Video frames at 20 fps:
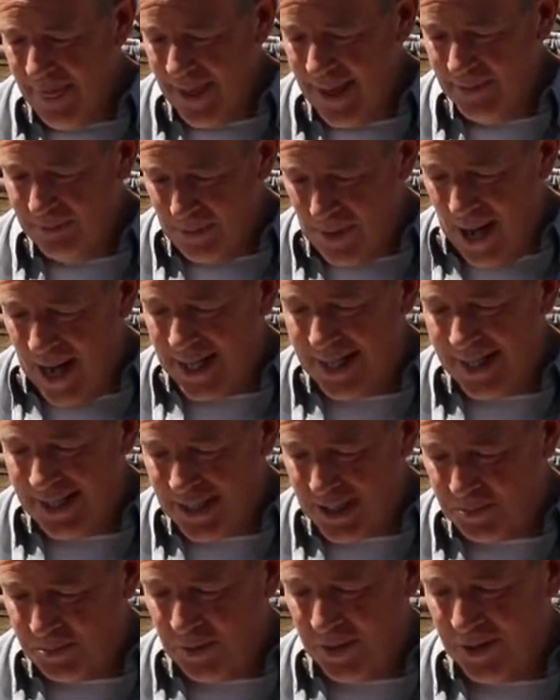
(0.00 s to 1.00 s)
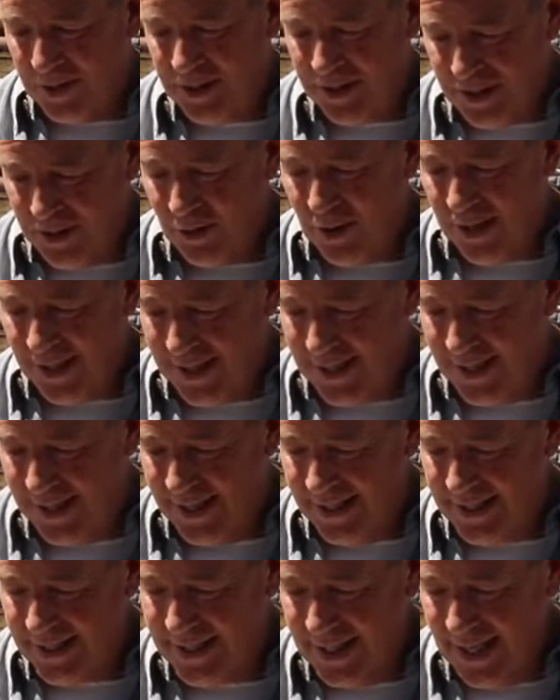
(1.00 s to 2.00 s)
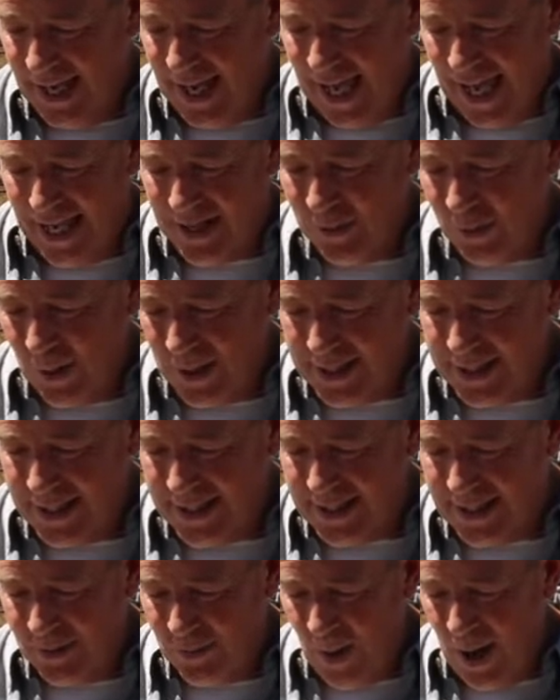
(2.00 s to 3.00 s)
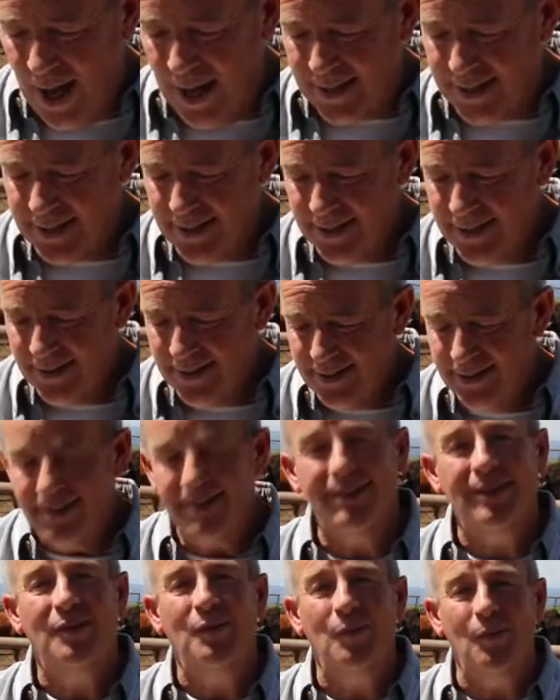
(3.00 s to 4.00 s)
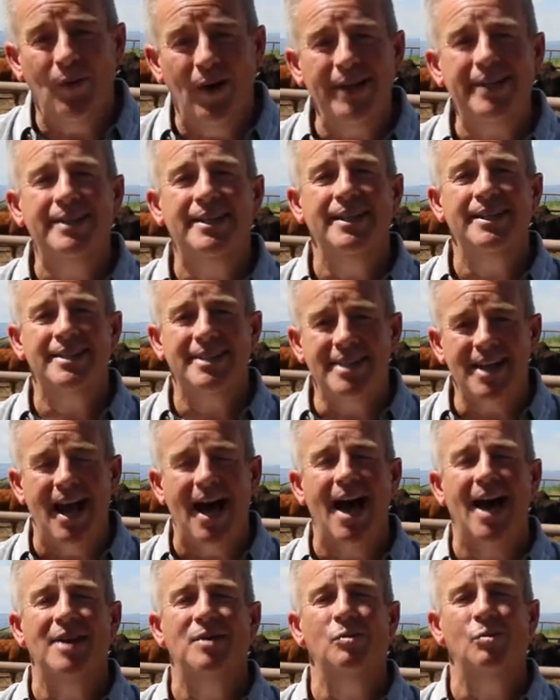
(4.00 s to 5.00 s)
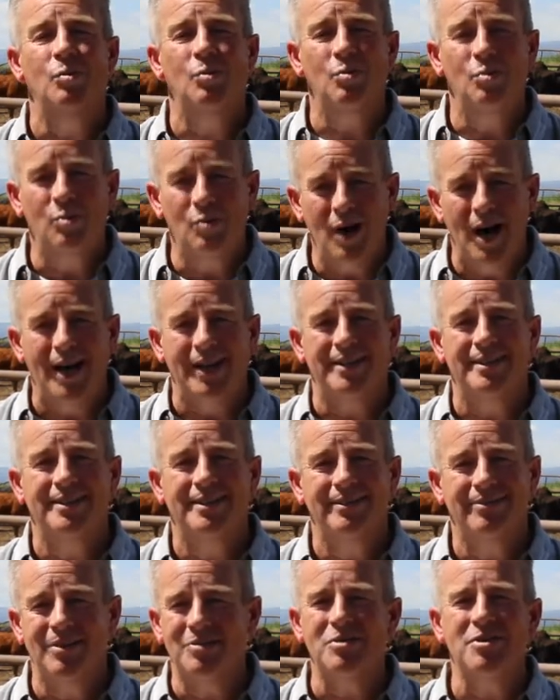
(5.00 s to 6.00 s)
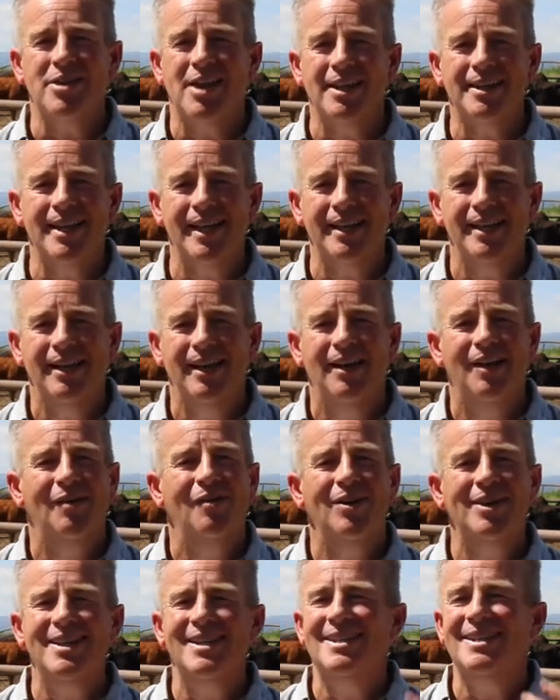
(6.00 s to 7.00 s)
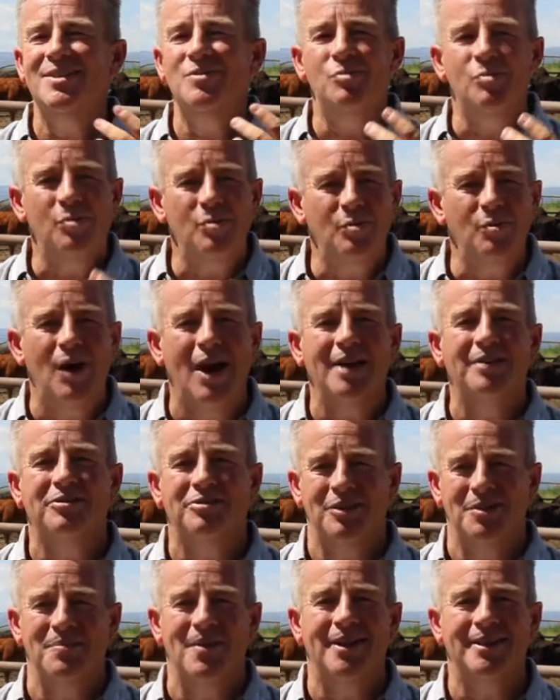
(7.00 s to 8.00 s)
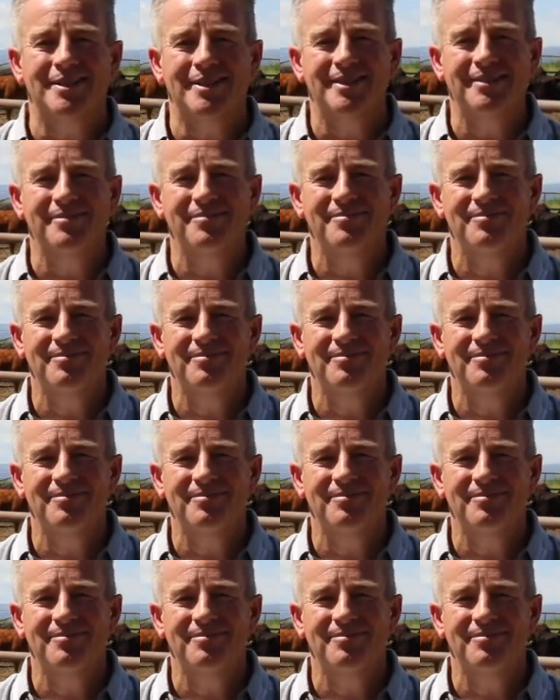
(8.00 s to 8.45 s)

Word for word: In body and spirit, you are his. And what does he want? What does God want? Have you ever thought that? What does he want from us?